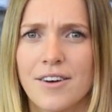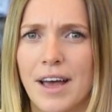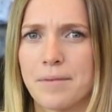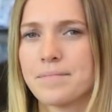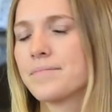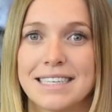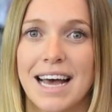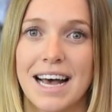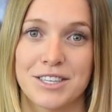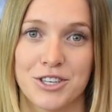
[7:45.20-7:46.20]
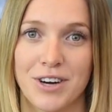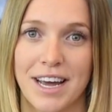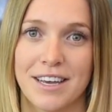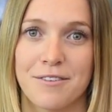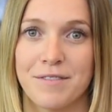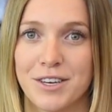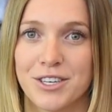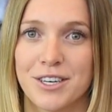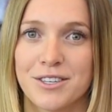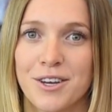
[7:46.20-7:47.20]
Okay, and task tracking
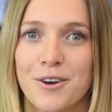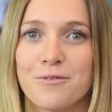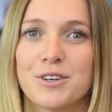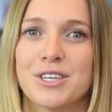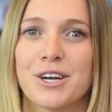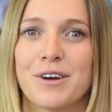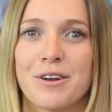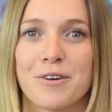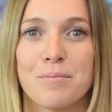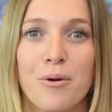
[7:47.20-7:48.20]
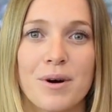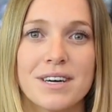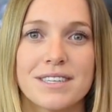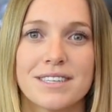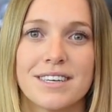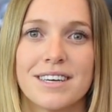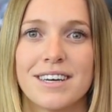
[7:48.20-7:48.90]
features for generating reports.